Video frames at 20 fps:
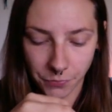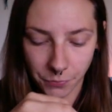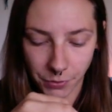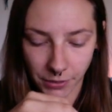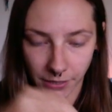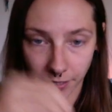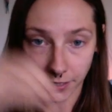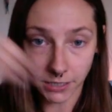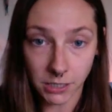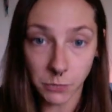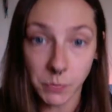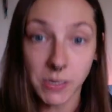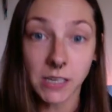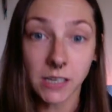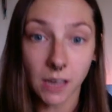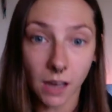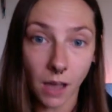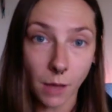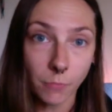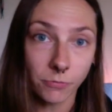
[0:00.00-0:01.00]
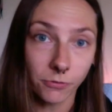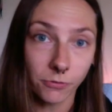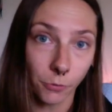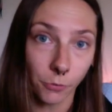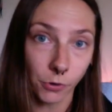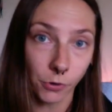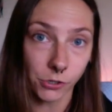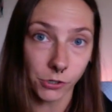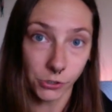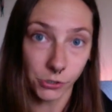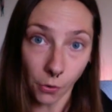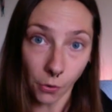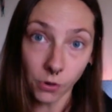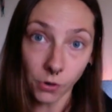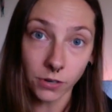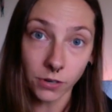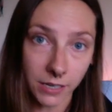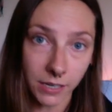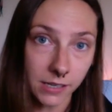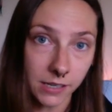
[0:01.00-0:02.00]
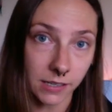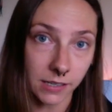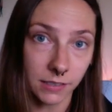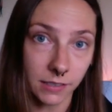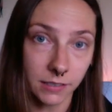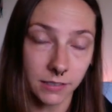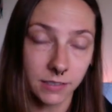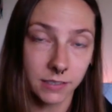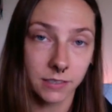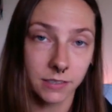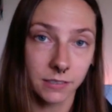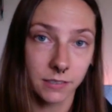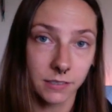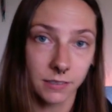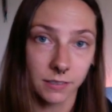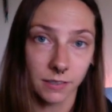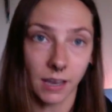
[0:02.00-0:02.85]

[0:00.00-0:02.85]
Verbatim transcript: but like speaking up for your needs.